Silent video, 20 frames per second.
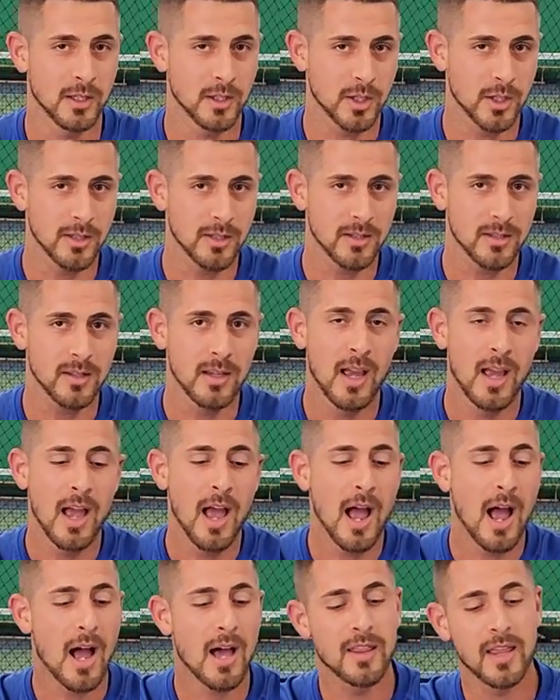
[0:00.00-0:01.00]
inches.
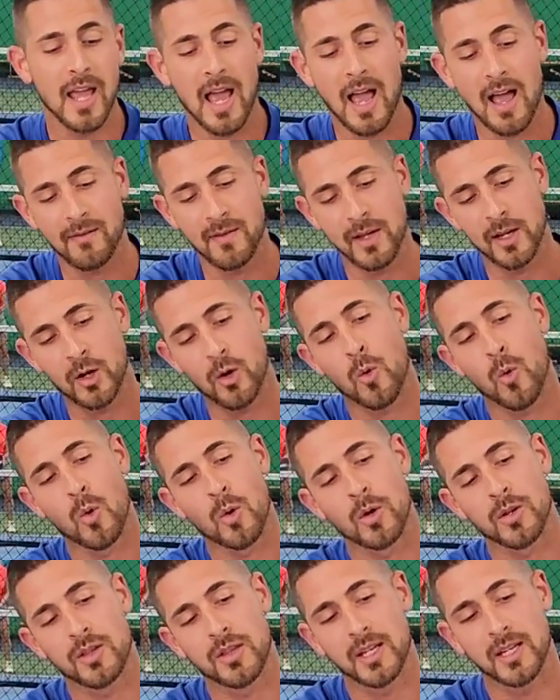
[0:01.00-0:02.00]
They have a
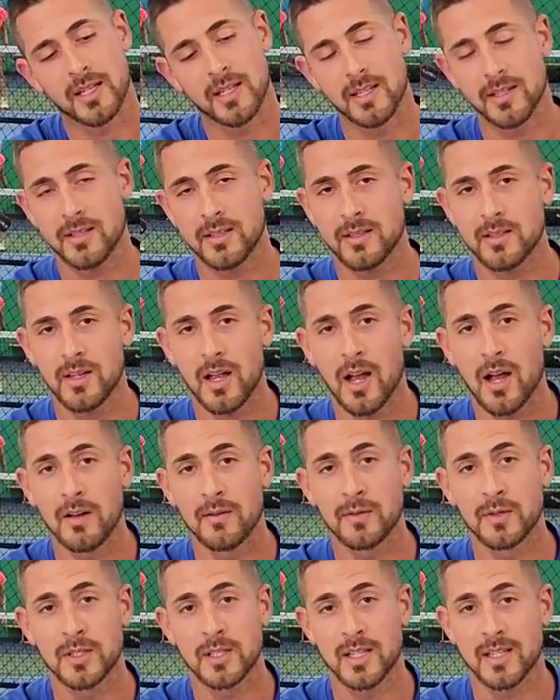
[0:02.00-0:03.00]
core thickness
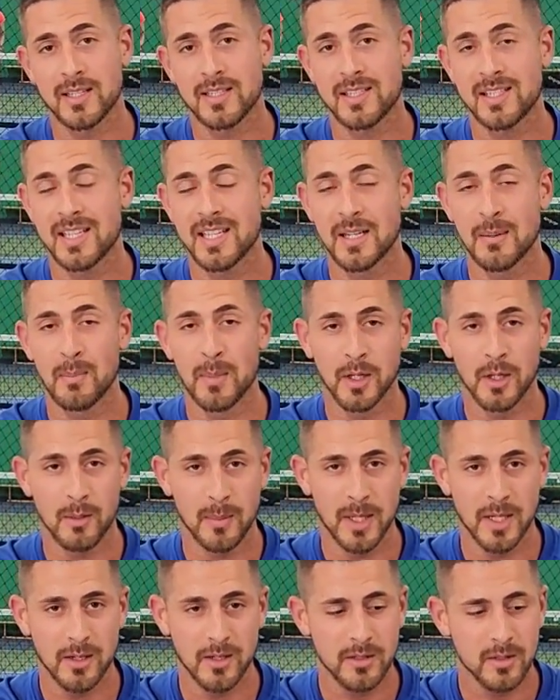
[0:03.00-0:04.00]
of 16
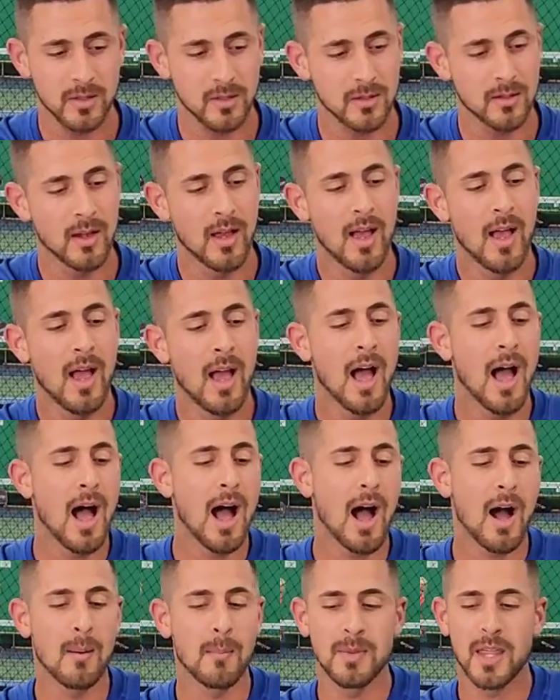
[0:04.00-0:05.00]
millimeters.
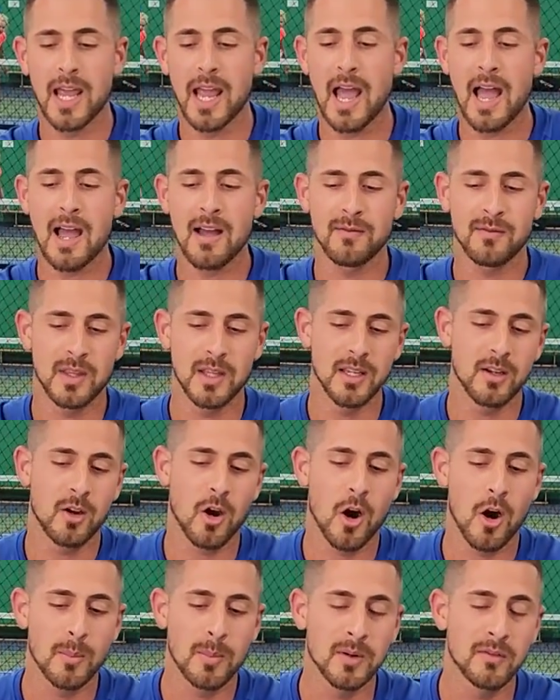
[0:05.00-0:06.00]
They have the
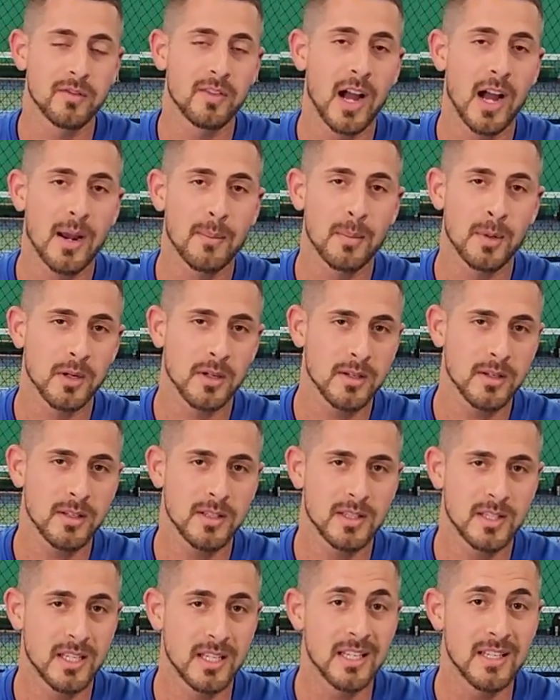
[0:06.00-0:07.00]
carbon fiber
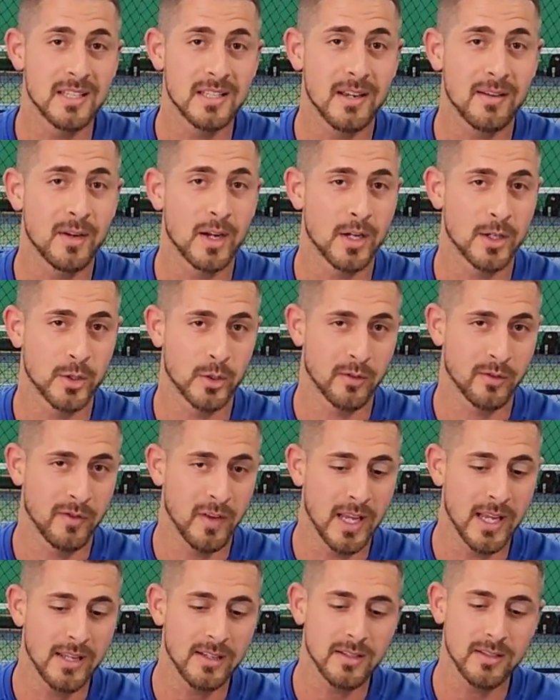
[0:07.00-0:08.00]
T700
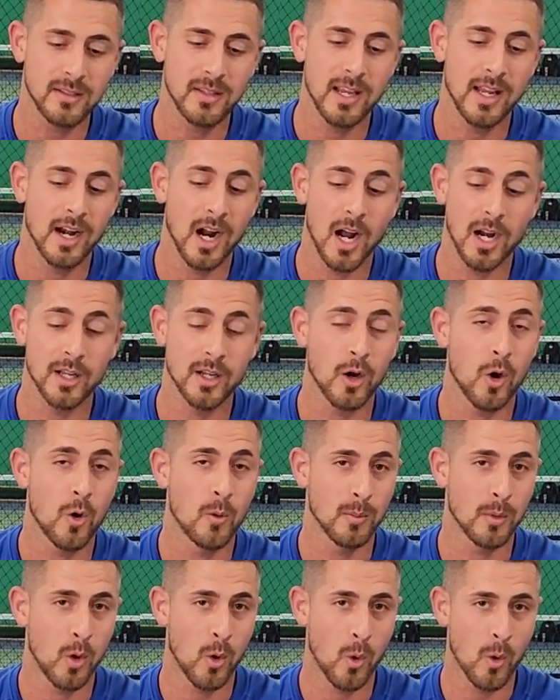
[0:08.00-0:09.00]
face and a
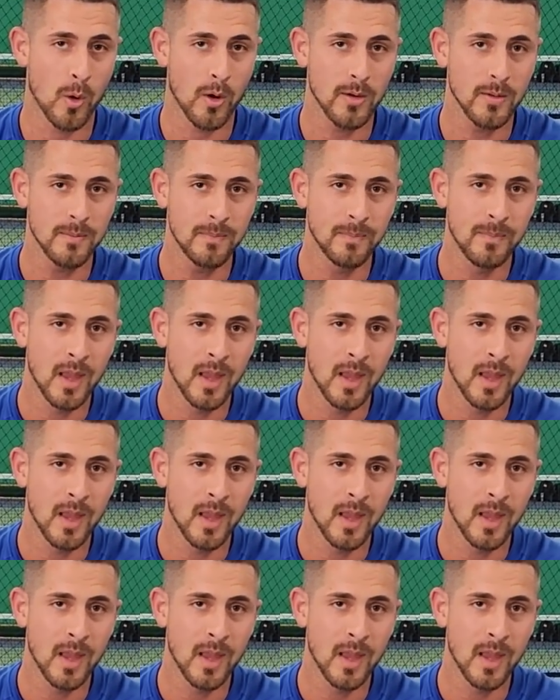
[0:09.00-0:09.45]
honeycomb core.